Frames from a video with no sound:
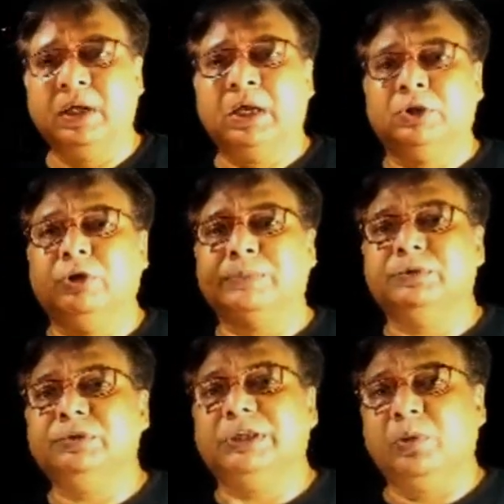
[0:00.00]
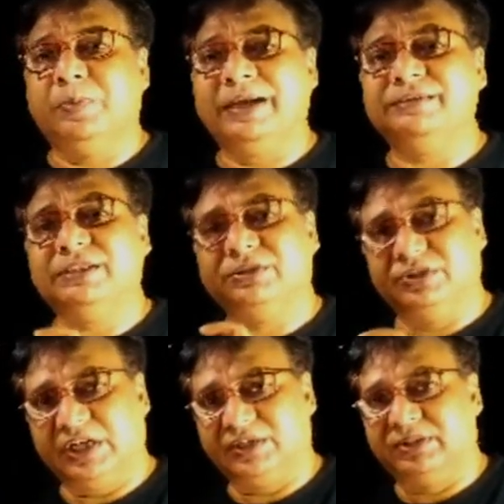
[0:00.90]
you have to incubate this
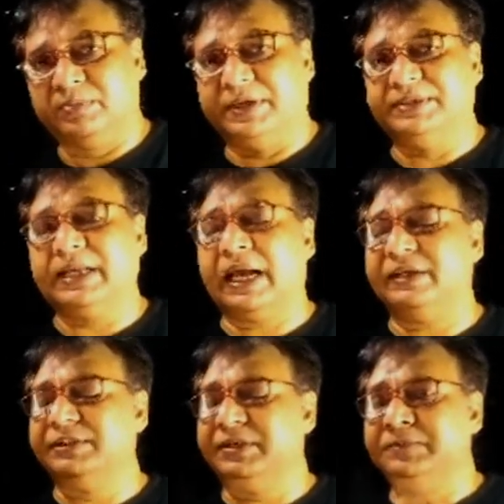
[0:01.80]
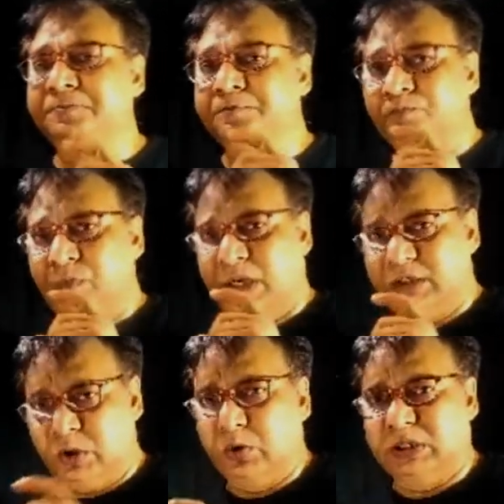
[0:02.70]
reaction mix at a
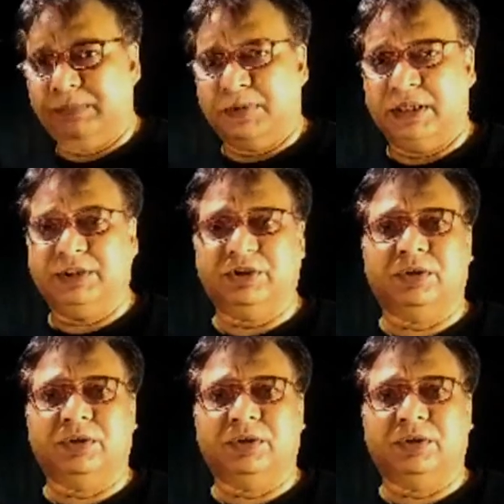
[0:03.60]
low temperature,